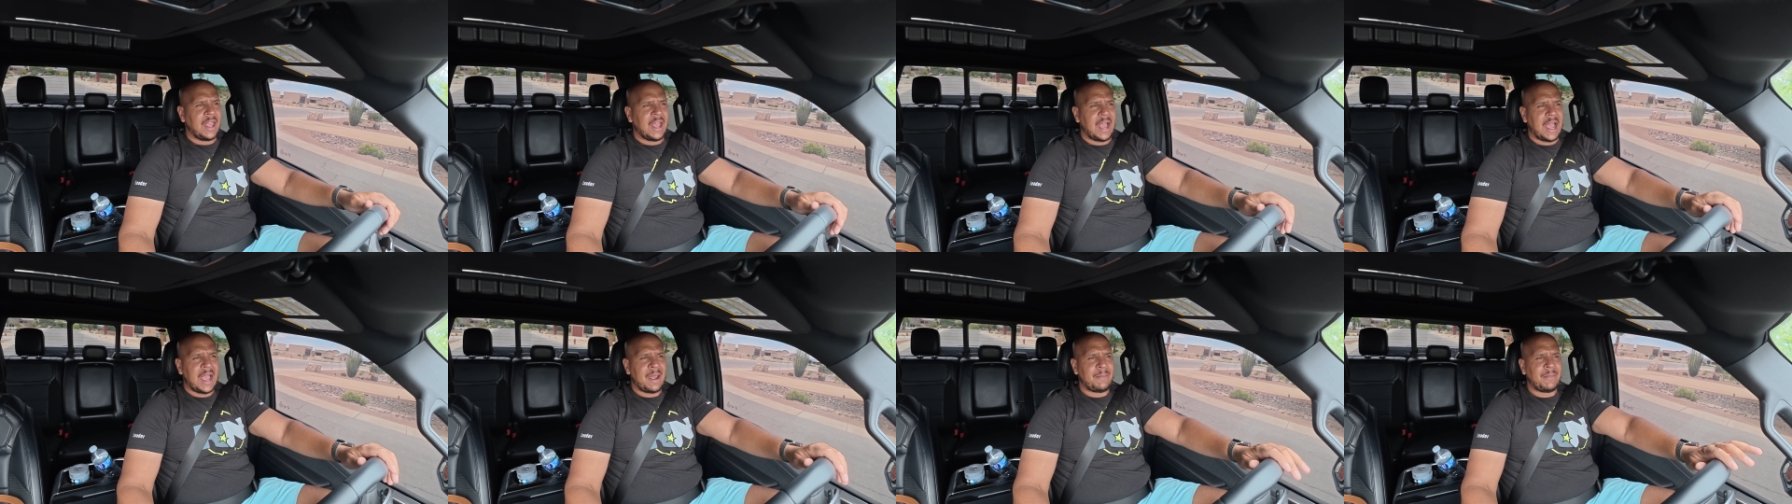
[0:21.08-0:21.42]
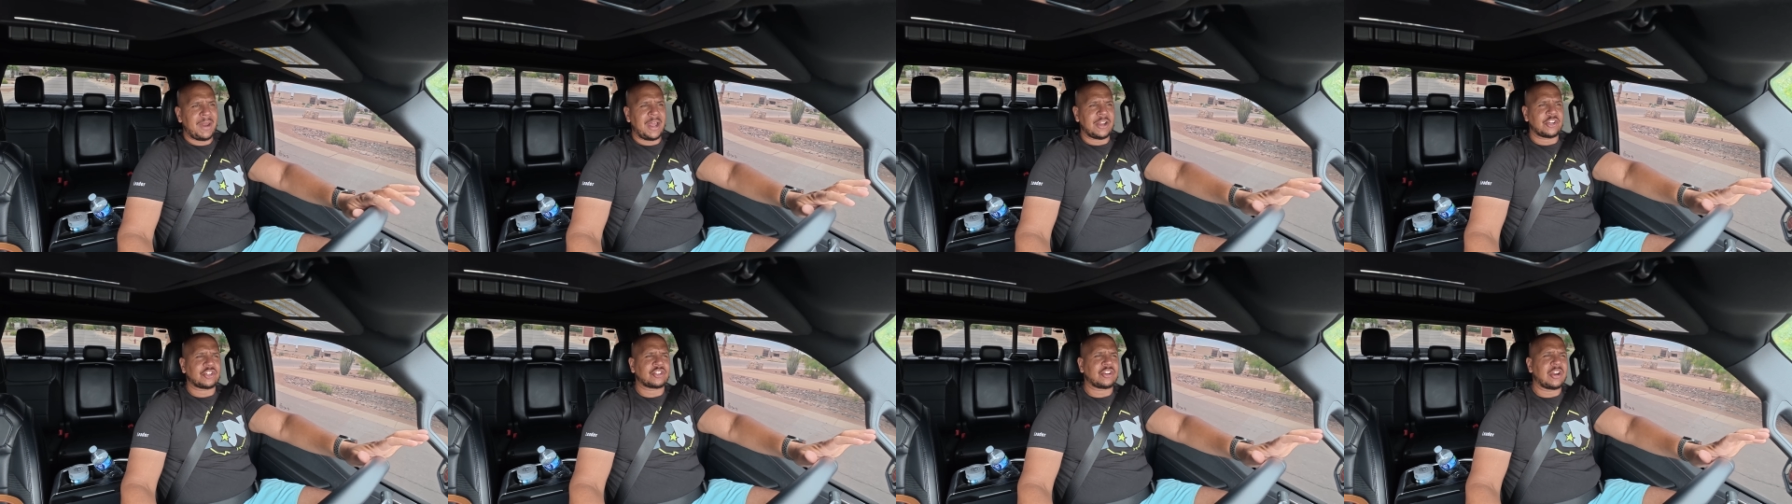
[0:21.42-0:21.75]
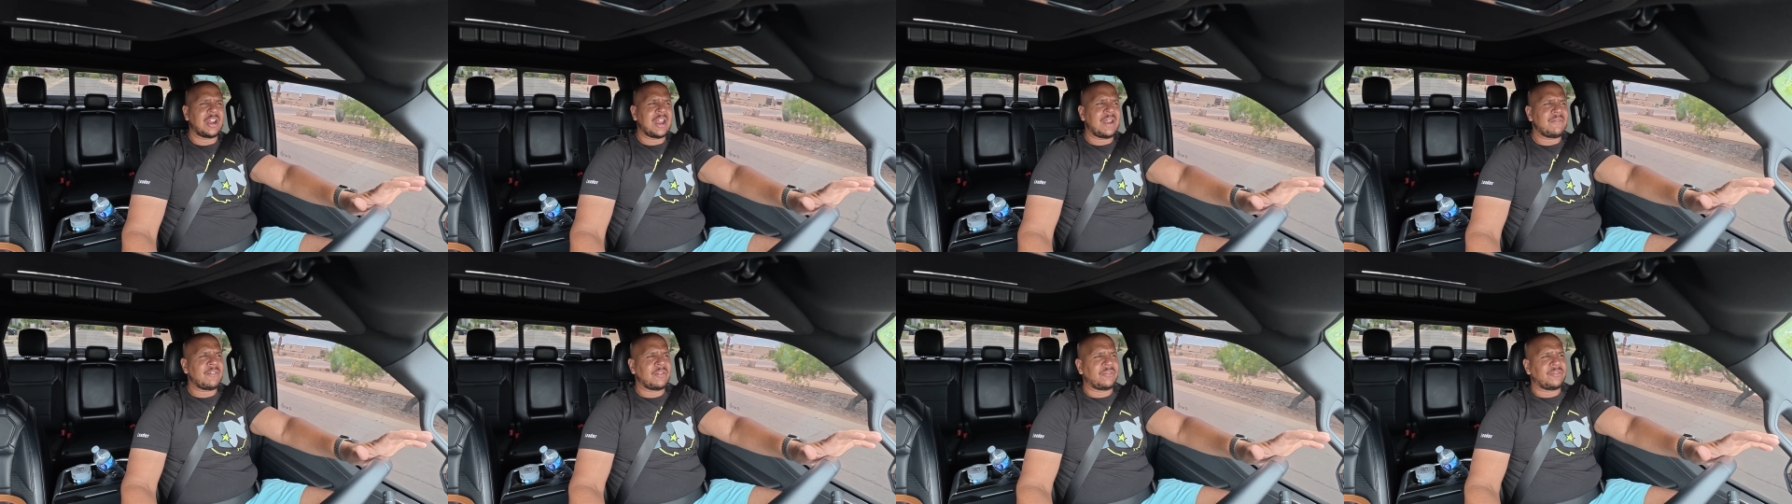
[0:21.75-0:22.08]
I'm not sure I
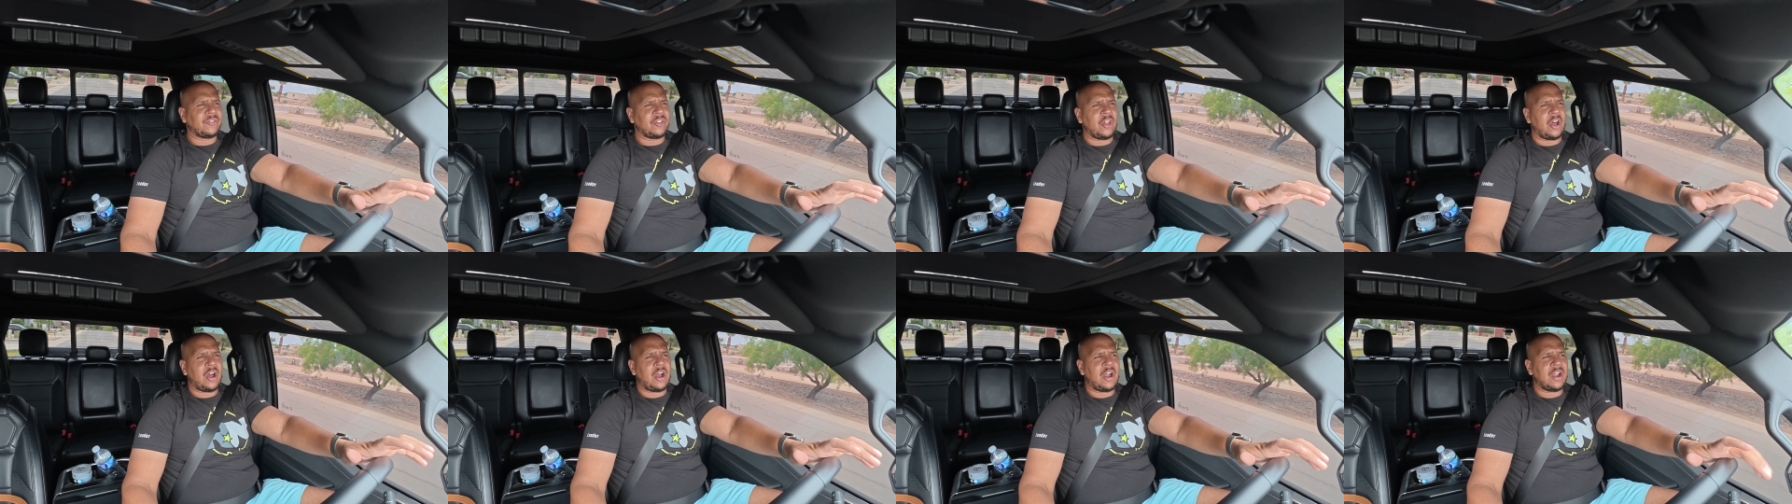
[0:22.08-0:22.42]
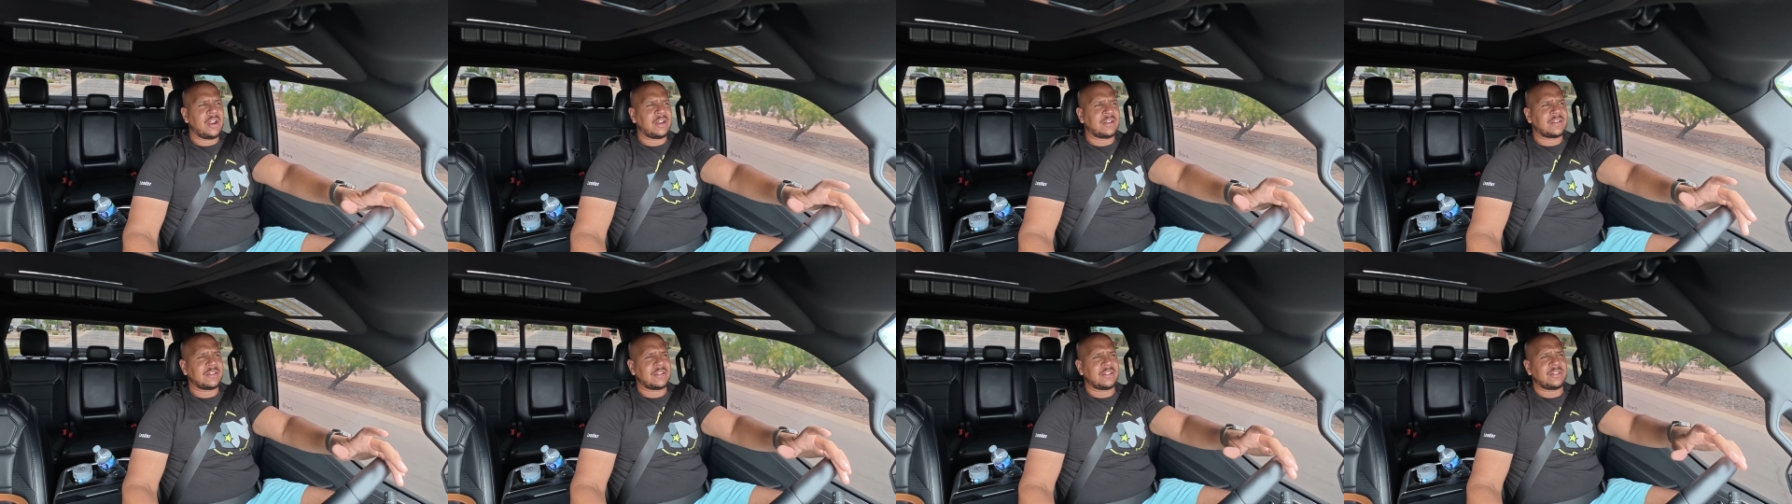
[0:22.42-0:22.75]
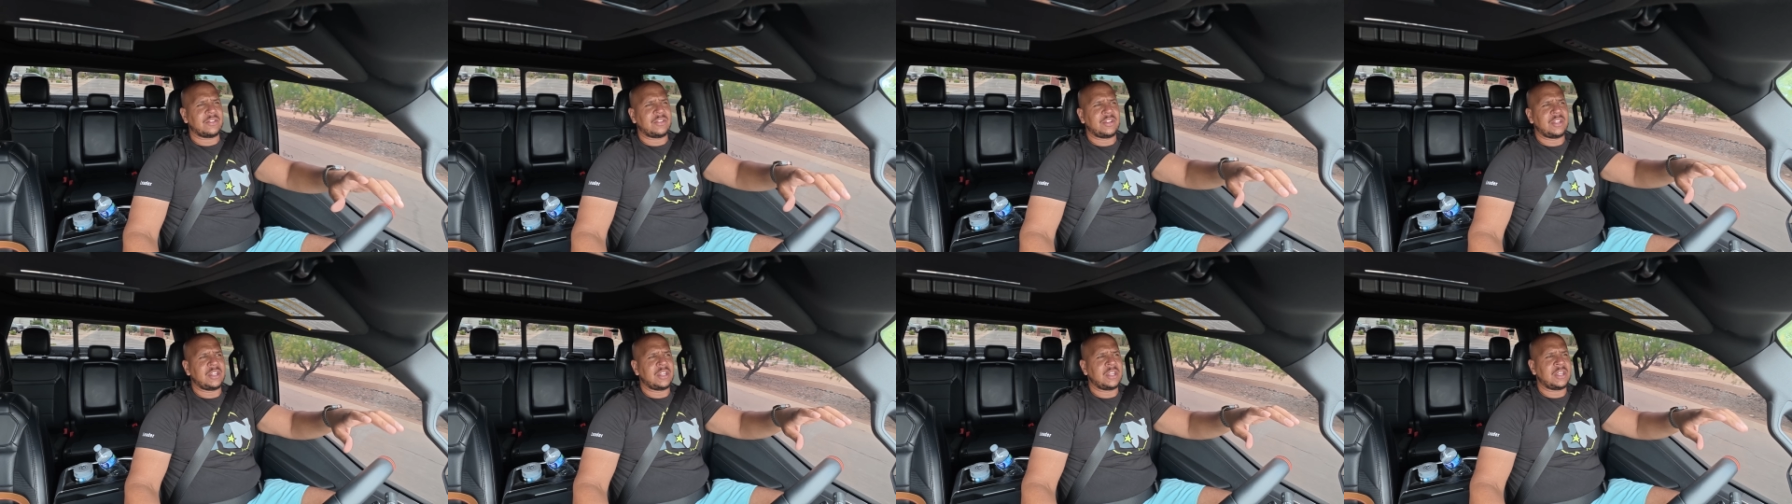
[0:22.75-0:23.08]
ever vlogged
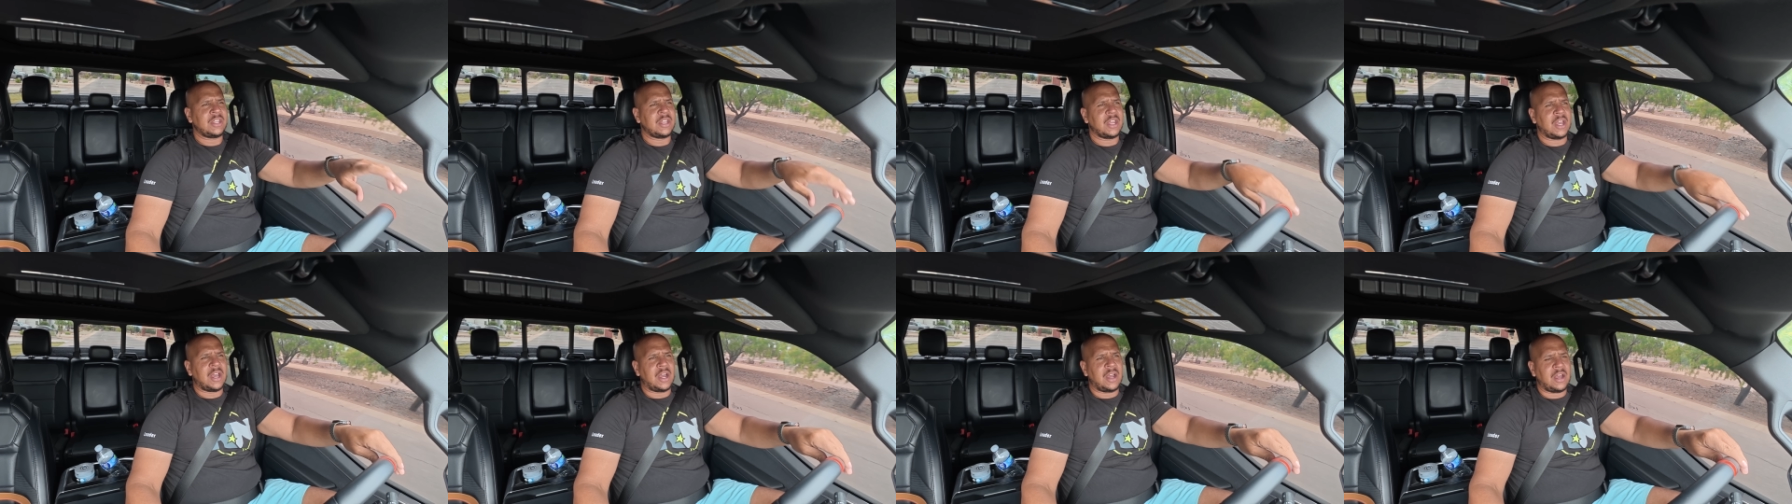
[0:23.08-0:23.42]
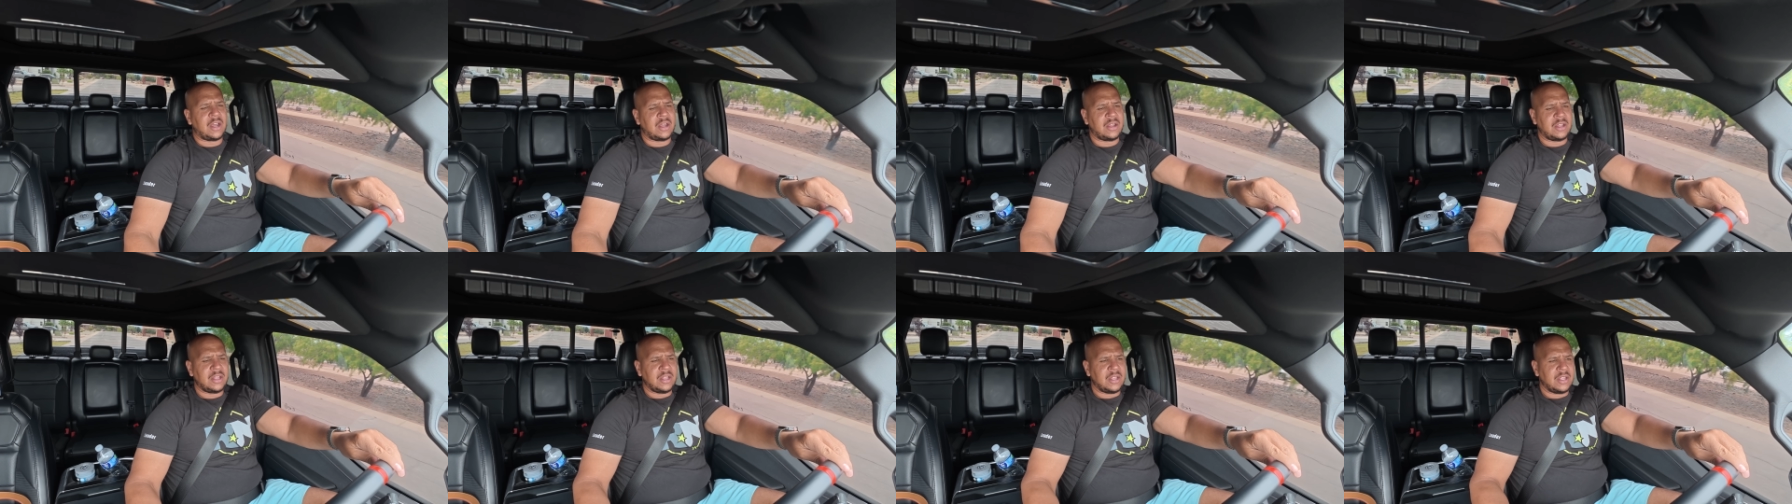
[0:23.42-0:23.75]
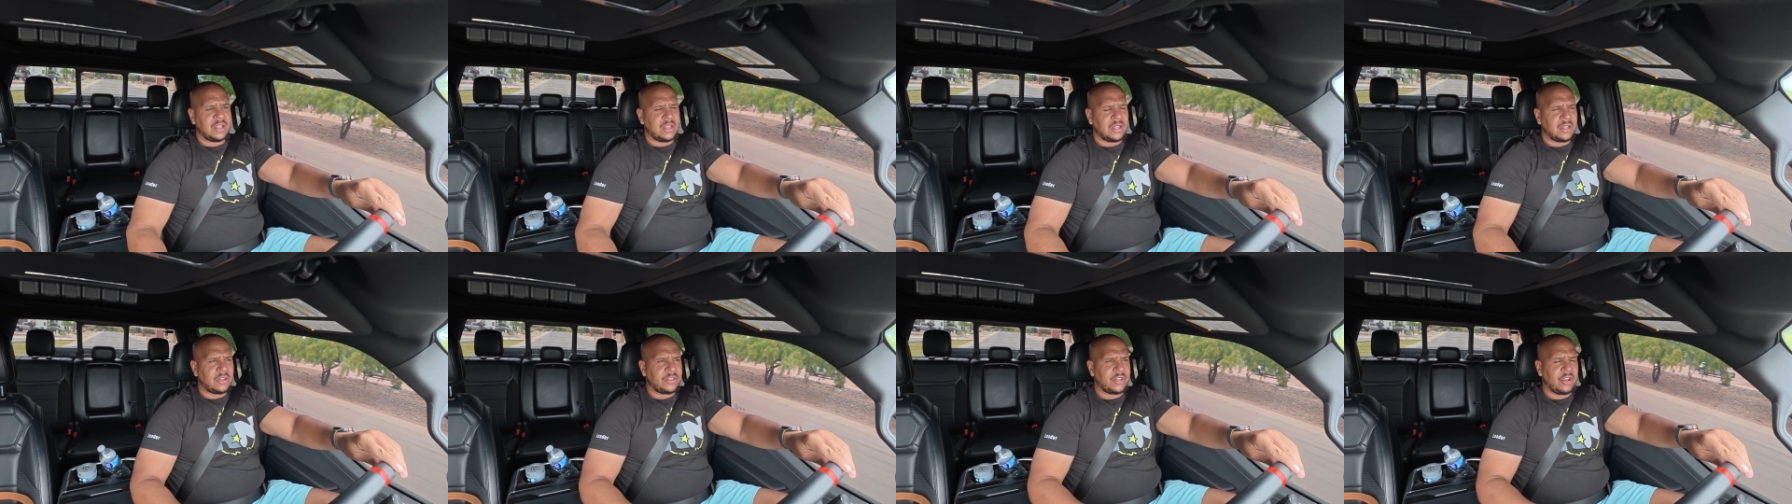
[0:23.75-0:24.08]

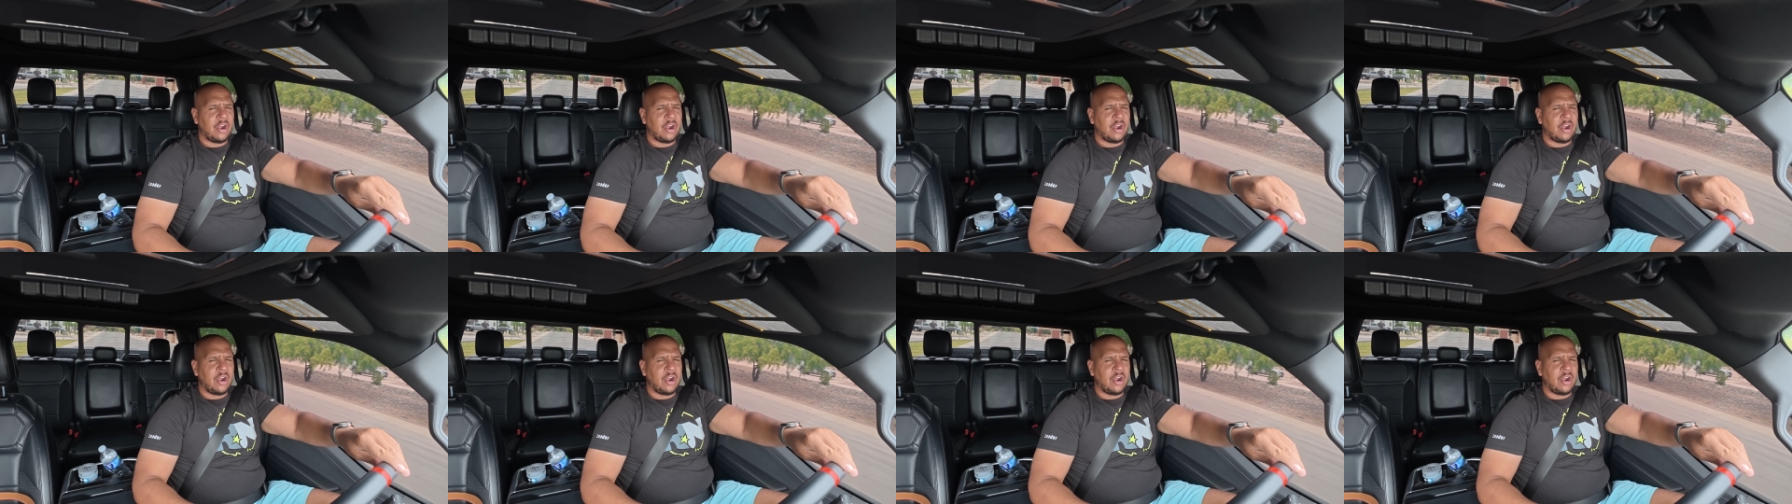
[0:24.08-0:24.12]
the